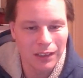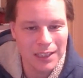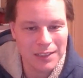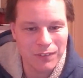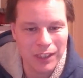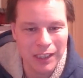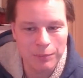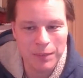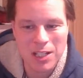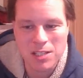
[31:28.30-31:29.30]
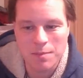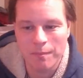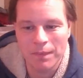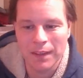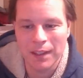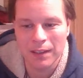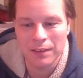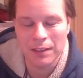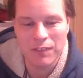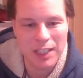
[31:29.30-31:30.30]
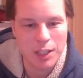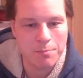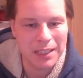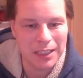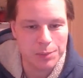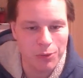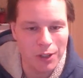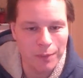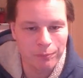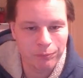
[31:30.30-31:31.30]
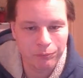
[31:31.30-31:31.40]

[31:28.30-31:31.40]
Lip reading: It's funny because if you think of Middlesbrough,